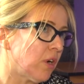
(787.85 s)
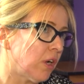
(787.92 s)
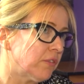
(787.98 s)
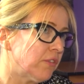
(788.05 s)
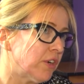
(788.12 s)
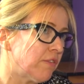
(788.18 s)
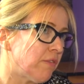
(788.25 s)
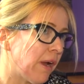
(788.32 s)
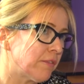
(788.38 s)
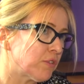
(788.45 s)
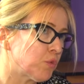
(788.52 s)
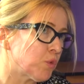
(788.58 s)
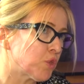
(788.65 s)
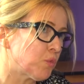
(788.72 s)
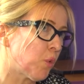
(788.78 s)
Oliver
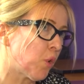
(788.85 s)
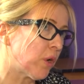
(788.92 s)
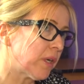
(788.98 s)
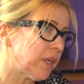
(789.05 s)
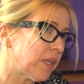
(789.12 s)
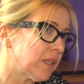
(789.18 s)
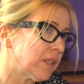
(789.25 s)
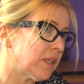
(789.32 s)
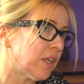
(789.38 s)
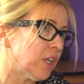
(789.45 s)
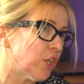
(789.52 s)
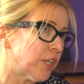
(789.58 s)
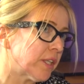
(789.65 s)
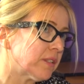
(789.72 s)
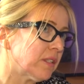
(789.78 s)
Ivanovic was warning,
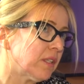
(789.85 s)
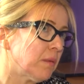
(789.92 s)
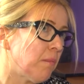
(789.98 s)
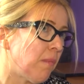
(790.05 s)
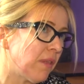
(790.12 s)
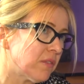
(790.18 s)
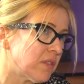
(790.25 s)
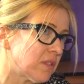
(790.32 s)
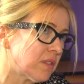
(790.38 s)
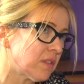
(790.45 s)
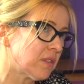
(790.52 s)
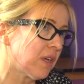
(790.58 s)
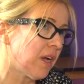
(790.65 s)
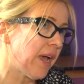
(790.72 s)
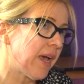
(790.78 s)
alerting
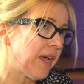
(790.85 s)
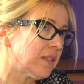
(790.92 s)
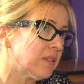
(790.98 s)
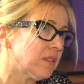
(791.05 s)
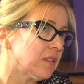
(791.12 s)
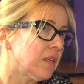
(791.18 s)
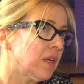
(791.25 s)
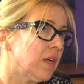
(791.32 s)
months ahead